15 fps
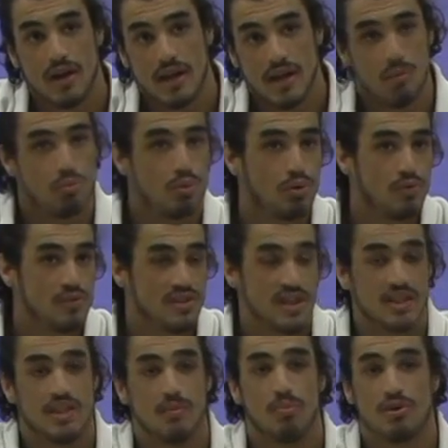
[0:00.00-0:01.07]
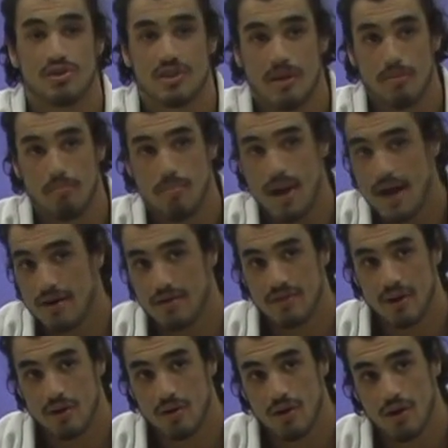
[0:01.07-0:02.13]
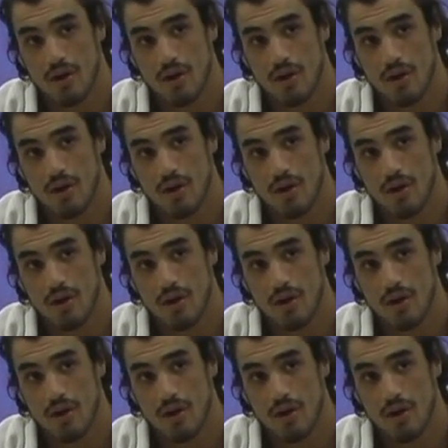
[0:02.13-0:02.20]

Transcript: improved 60% better than